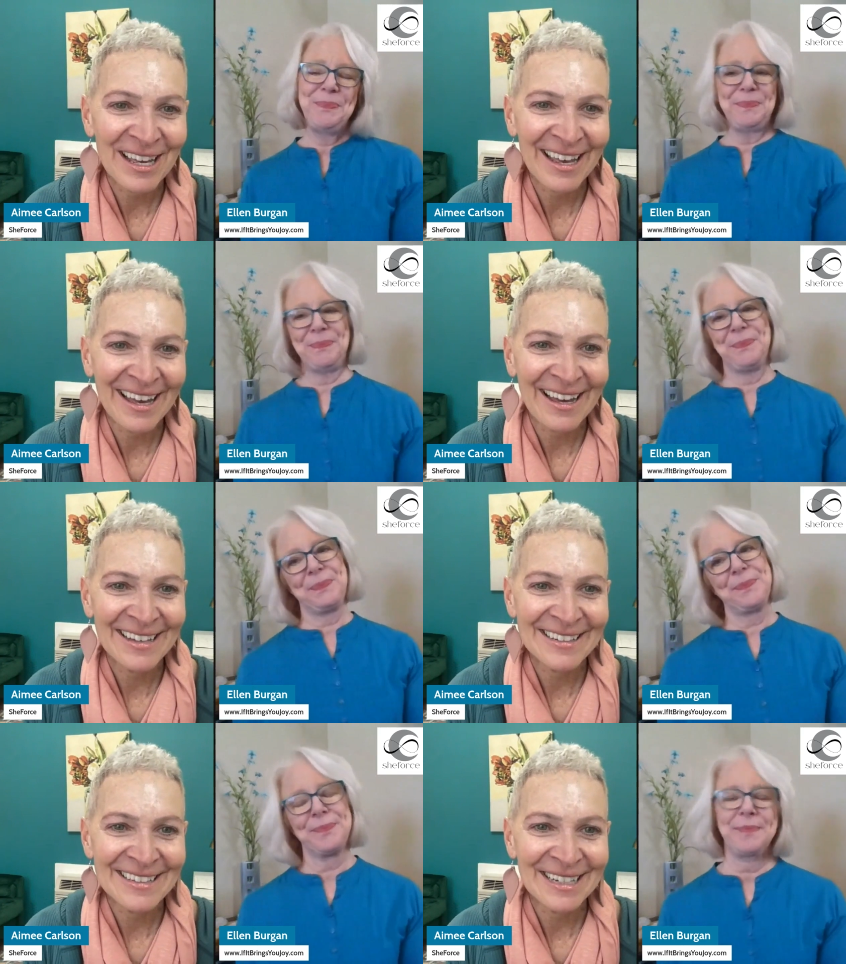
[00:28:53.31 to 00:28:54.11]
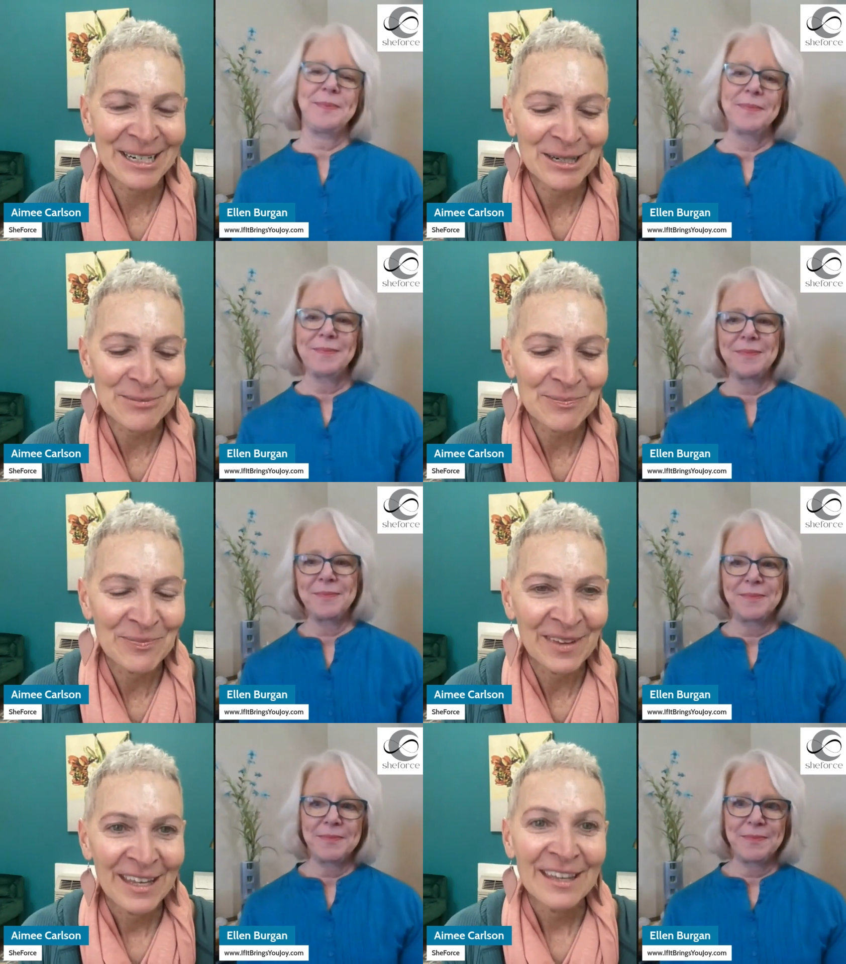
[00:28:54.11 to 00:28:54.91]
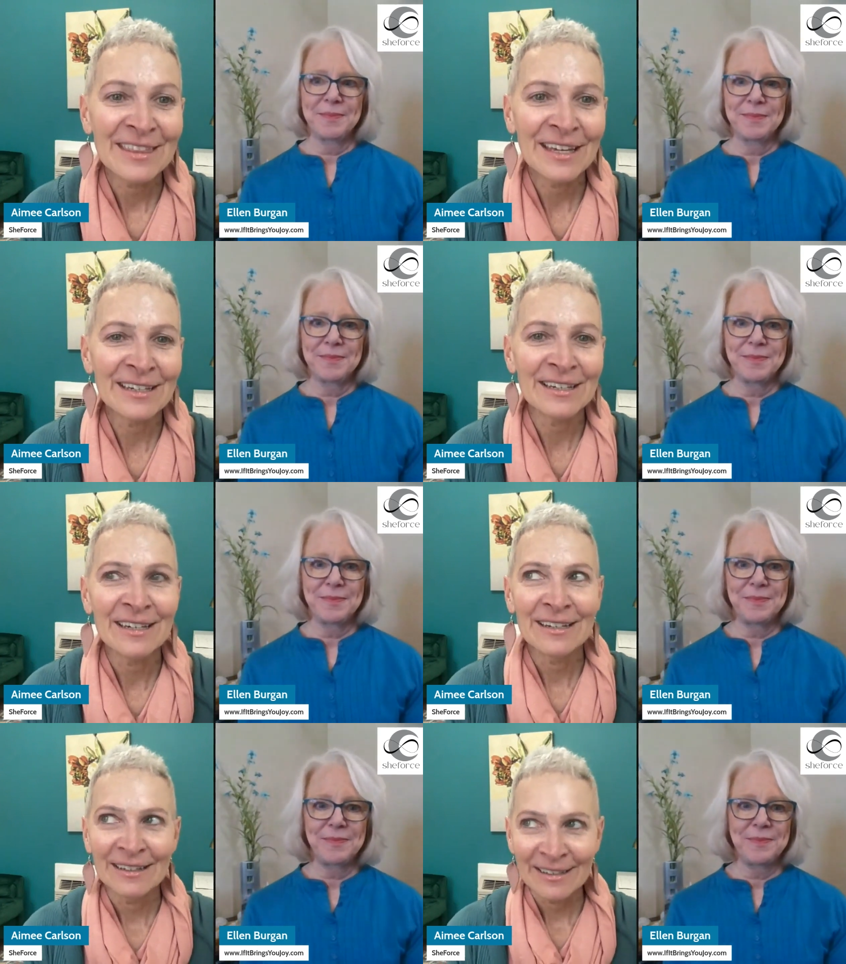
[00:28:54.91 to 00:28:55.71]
Speaker 1: and um, then